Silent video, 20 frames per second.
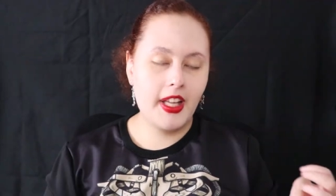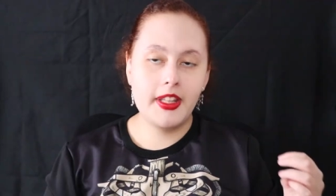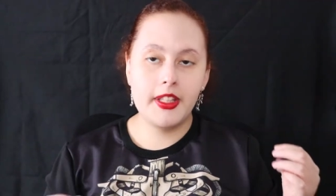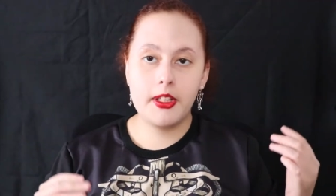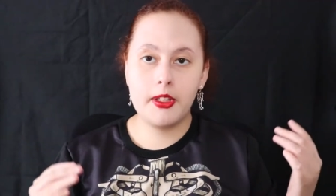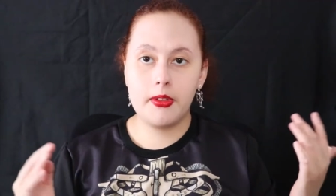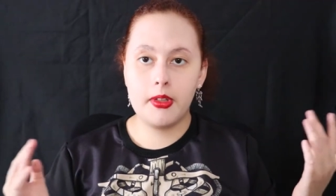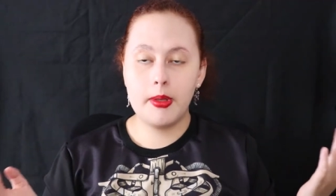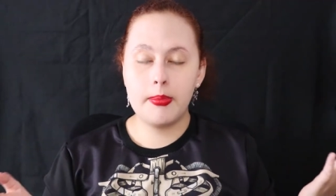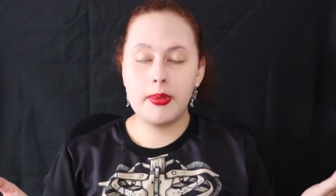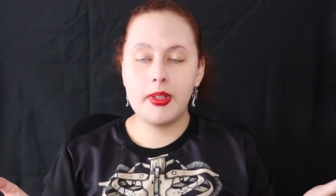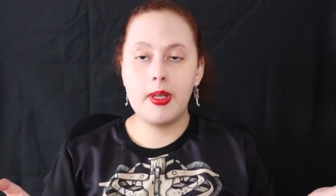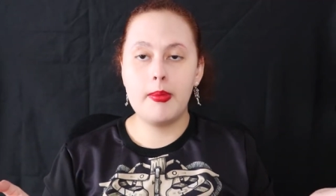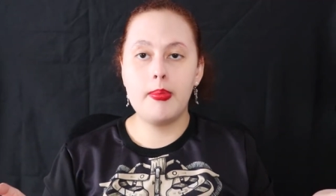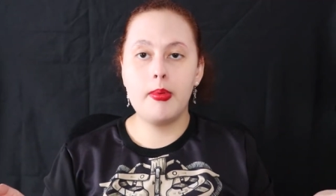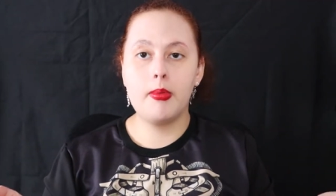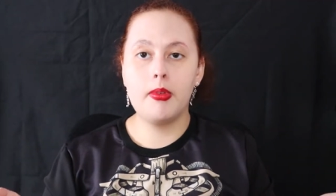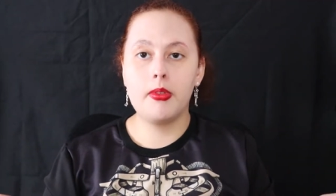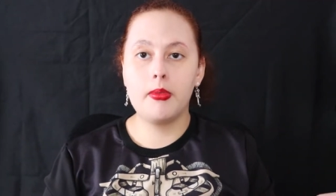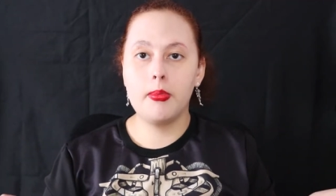and the
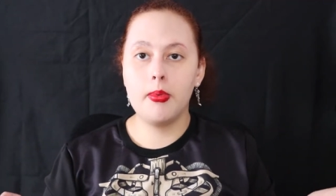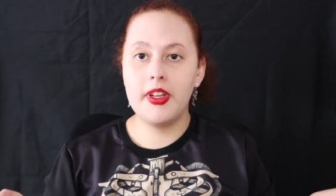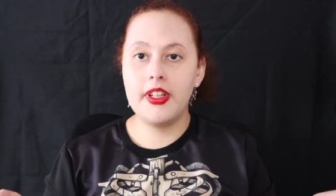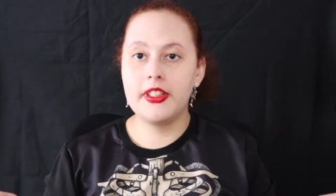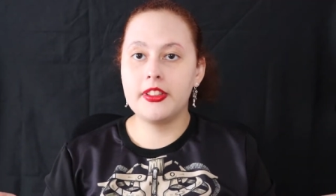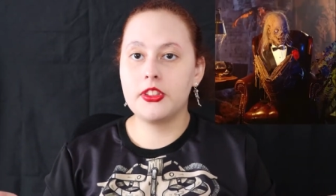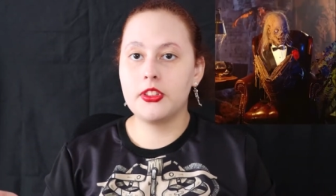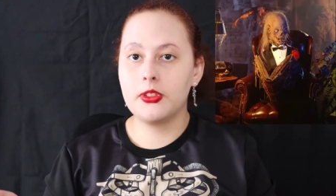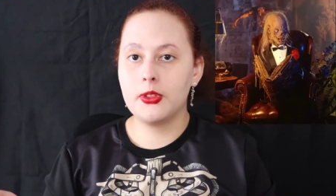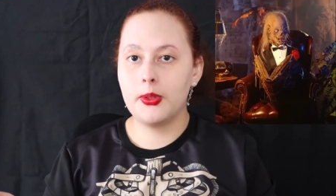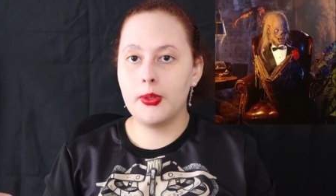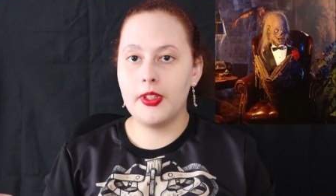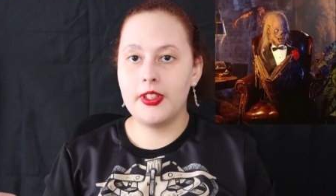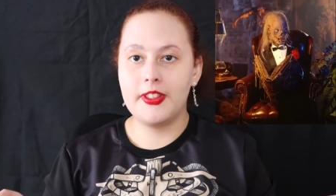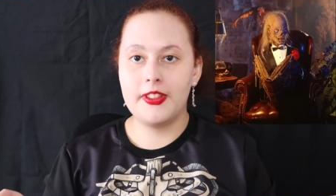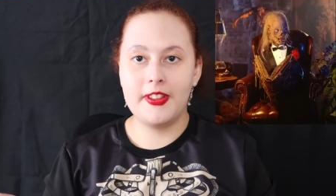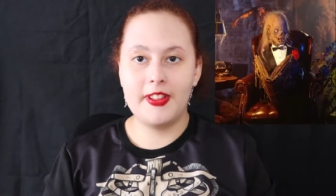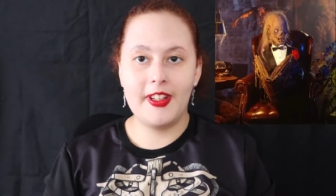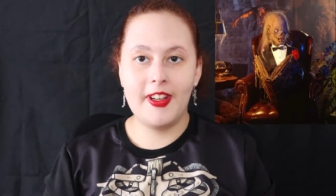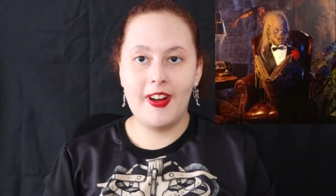Cryptkeeper would read a story
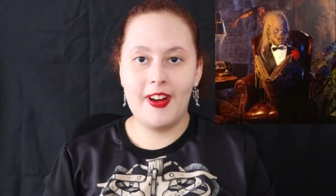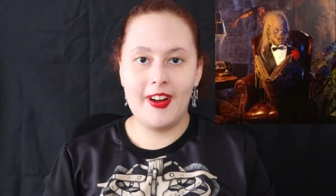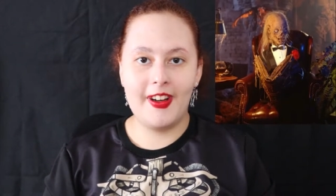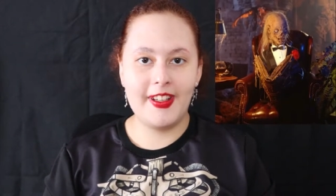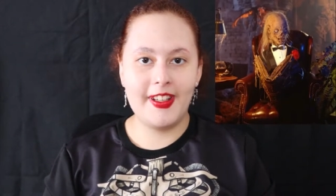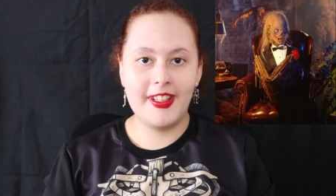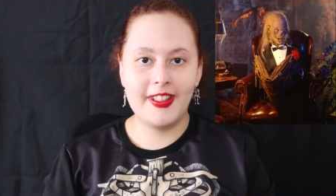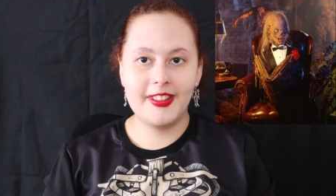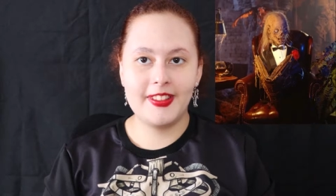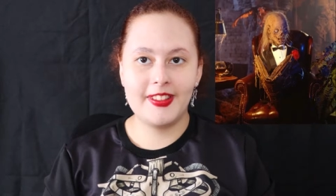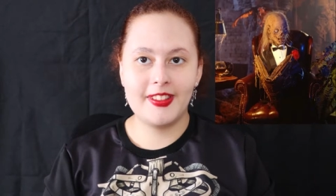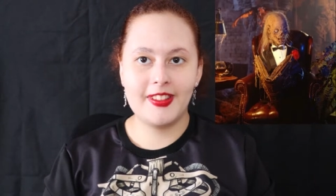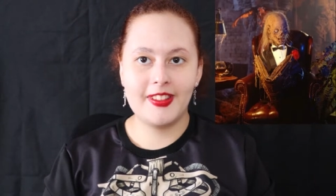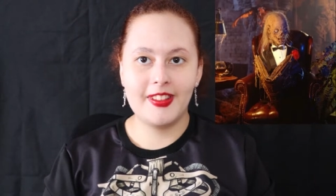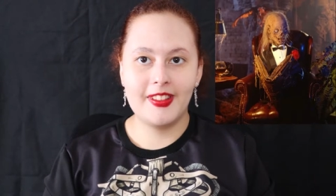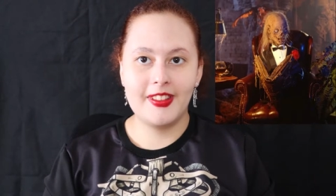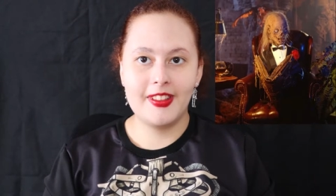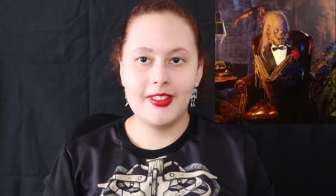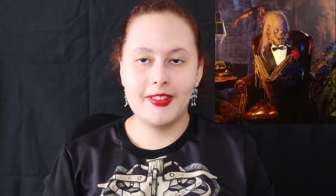to the audience,